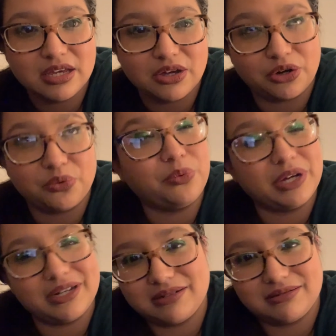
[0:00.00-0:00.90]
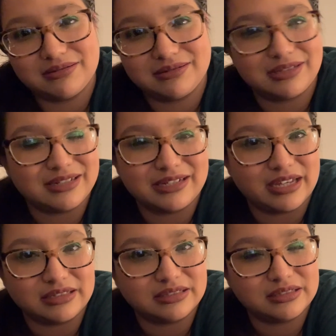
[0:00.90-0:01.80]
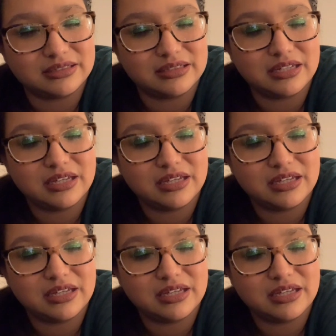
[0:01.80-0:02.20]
or what in Texas,